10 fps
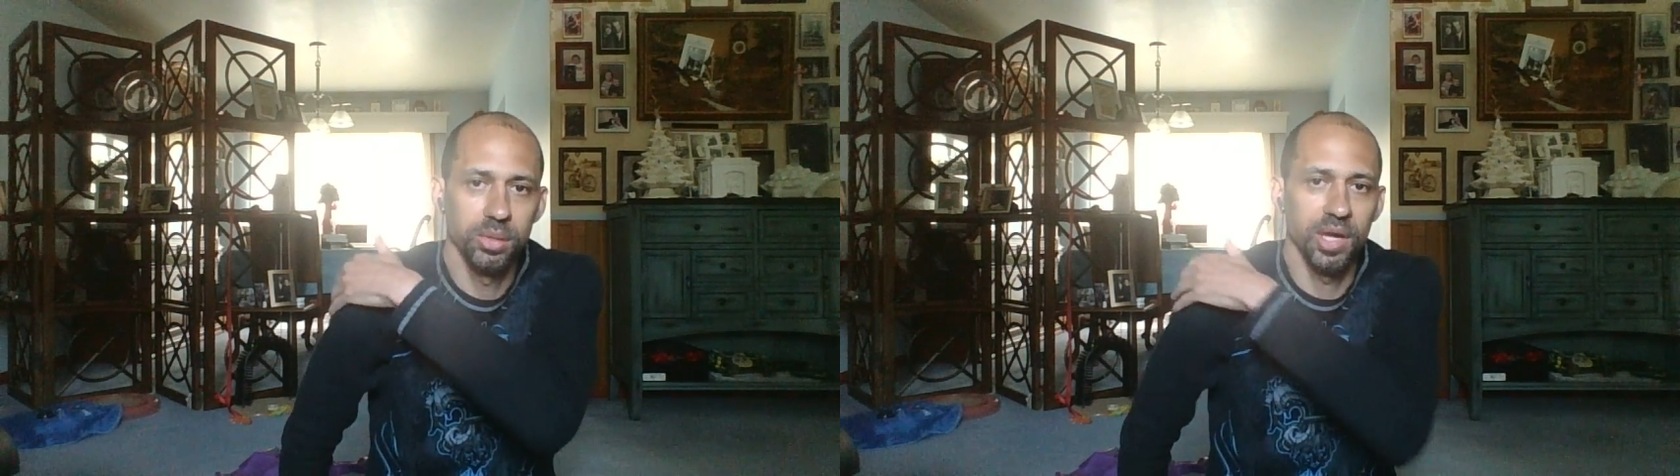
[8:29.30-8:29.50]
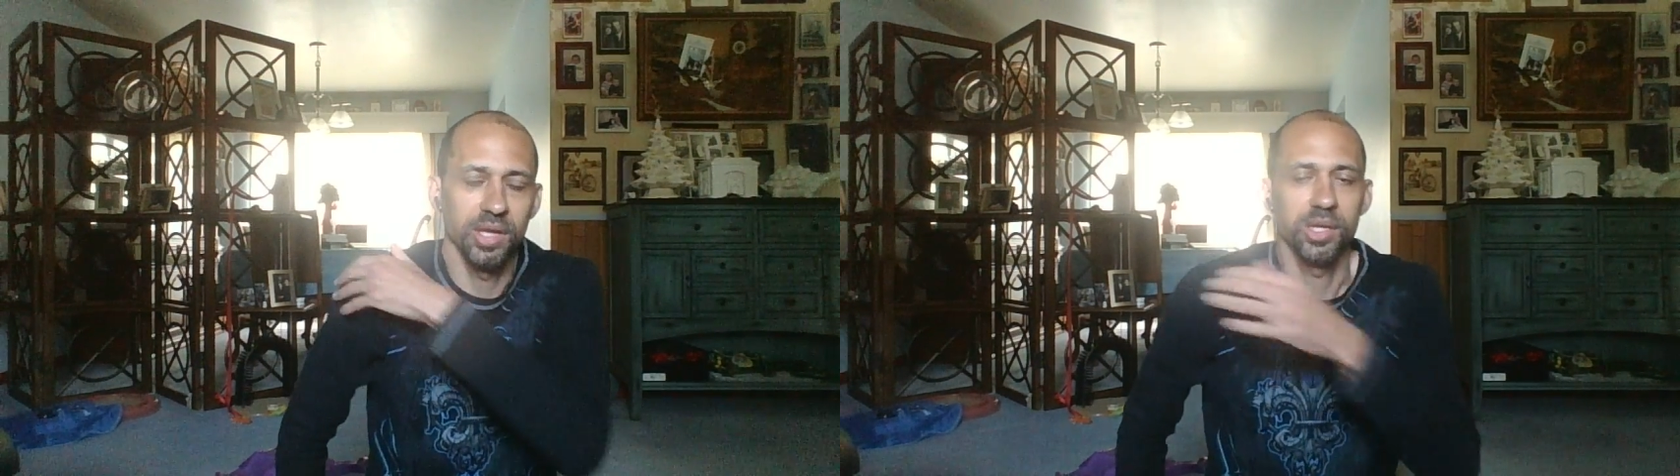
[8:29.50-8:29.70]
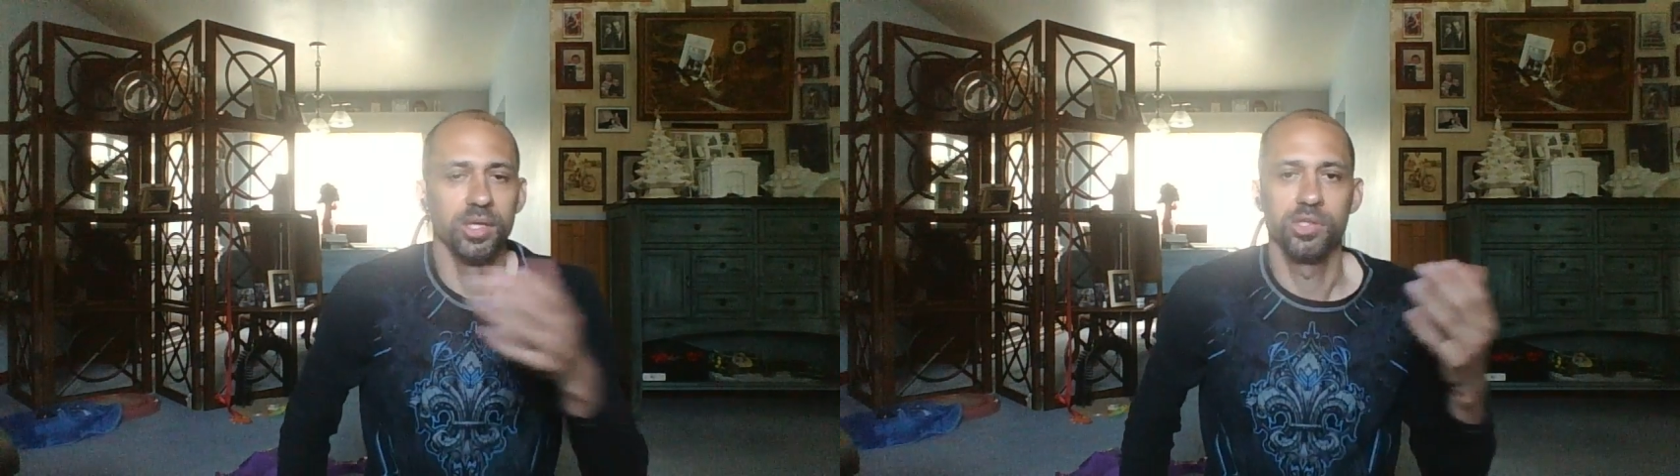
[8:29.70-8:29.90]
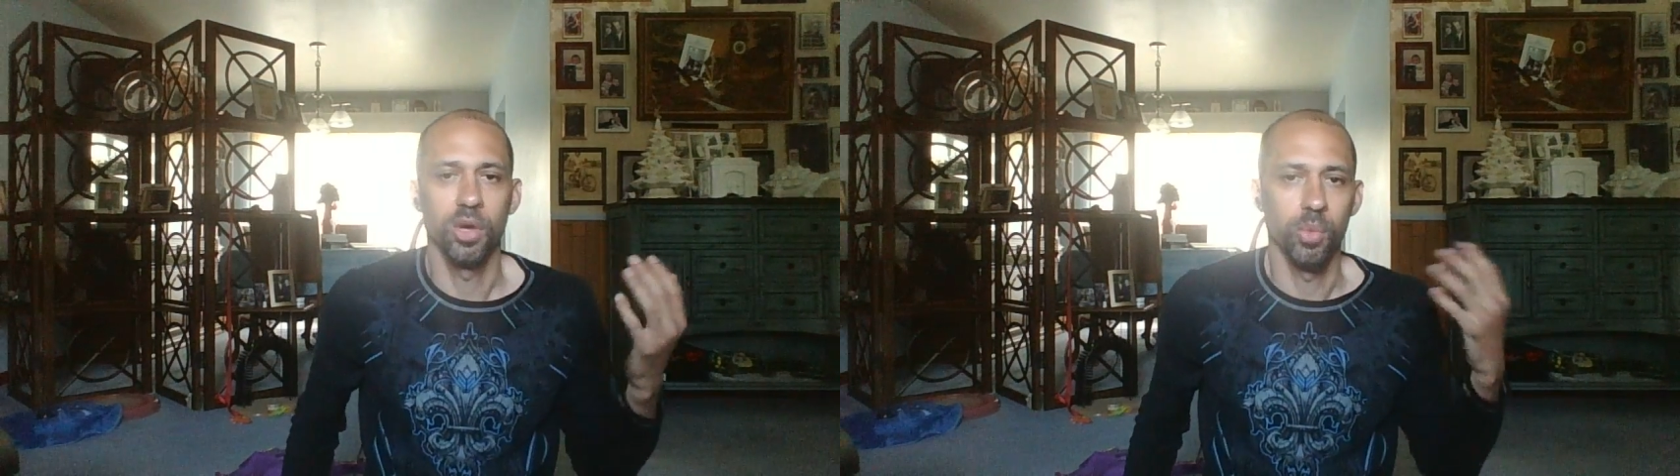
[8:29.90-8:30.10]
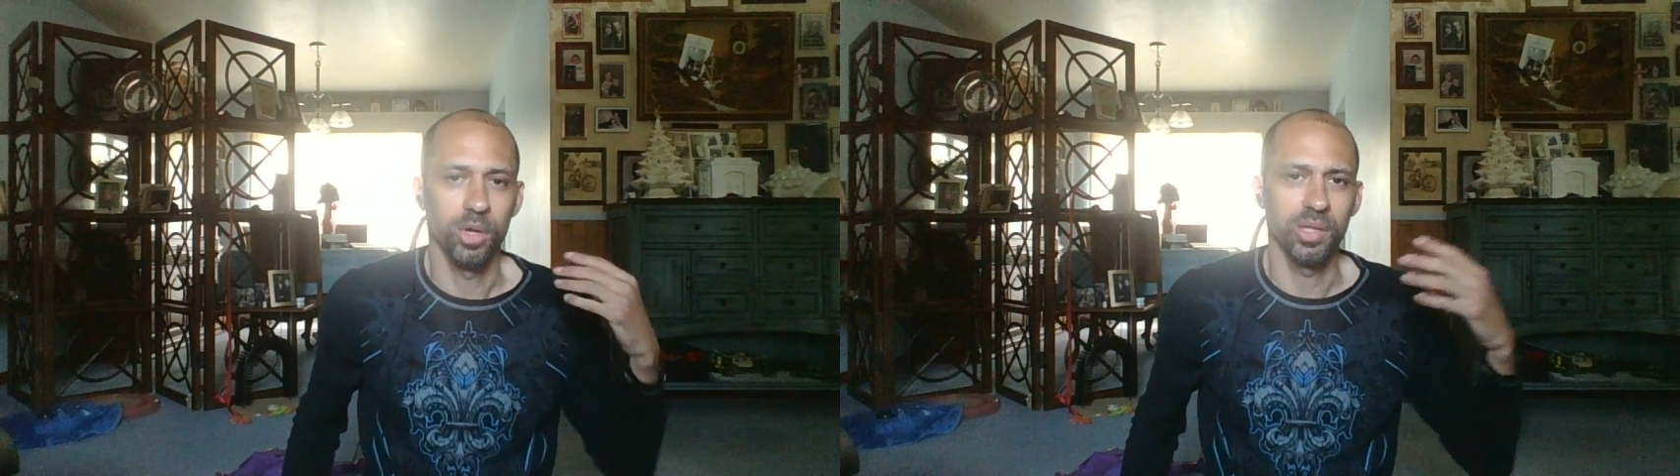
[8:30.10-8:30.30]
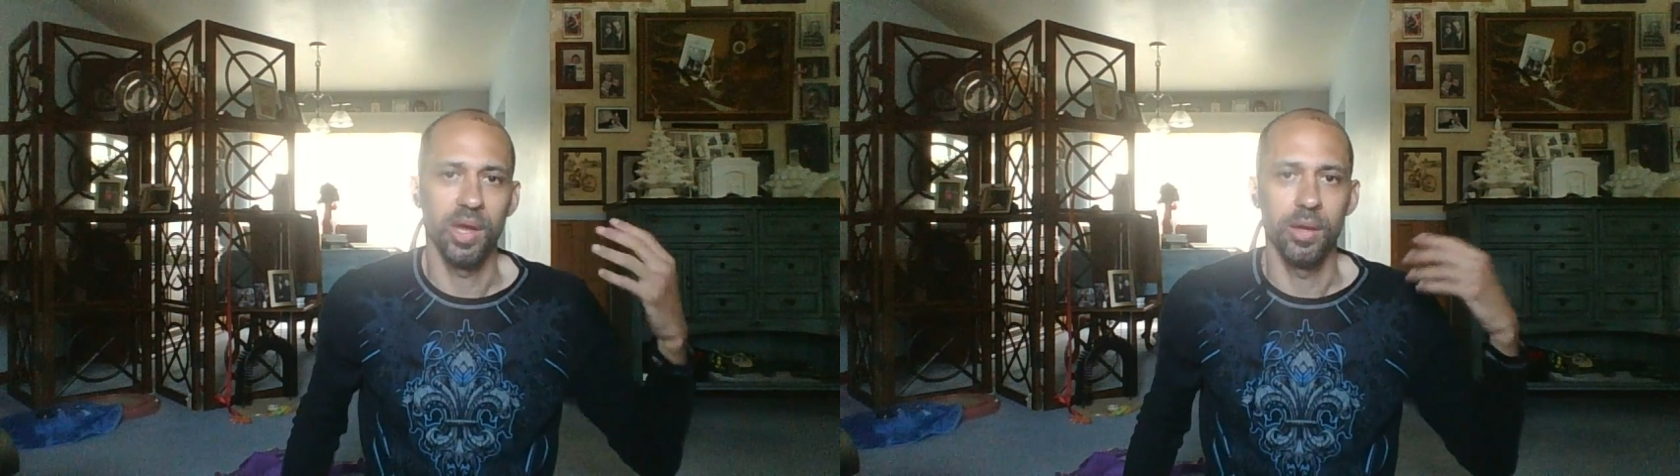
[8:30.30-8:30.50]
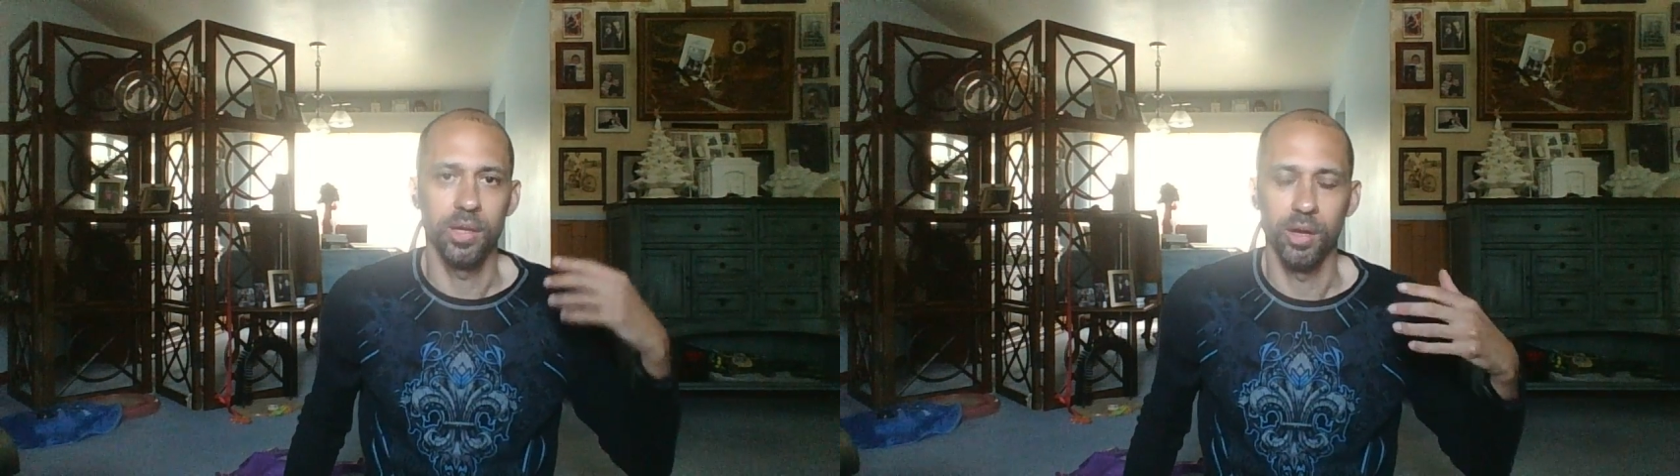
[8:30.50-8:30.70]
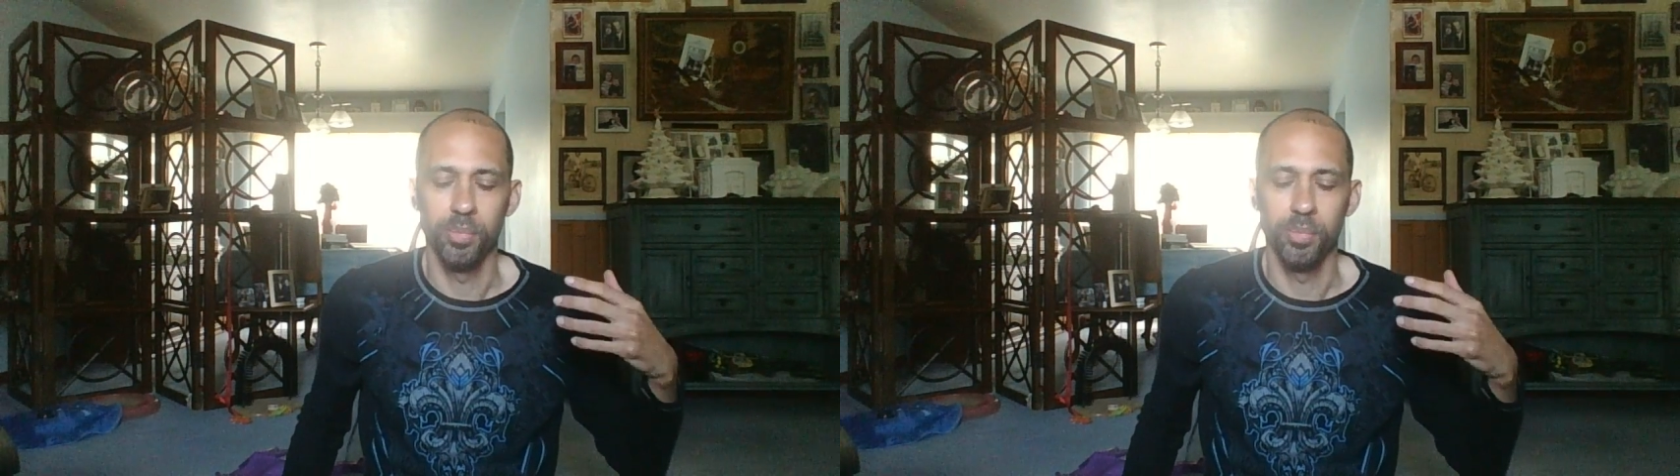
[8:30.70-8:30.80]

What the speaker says: that gets all worked out in our